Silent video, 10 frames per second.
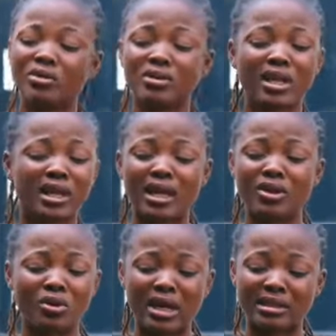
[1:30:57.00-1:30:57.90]
don't take
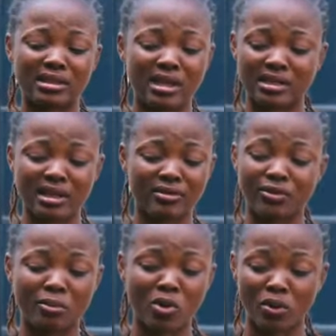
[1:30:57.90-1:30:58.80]
any other thing aside
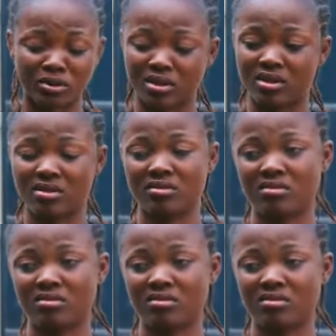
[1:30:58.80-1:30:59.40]
from malt.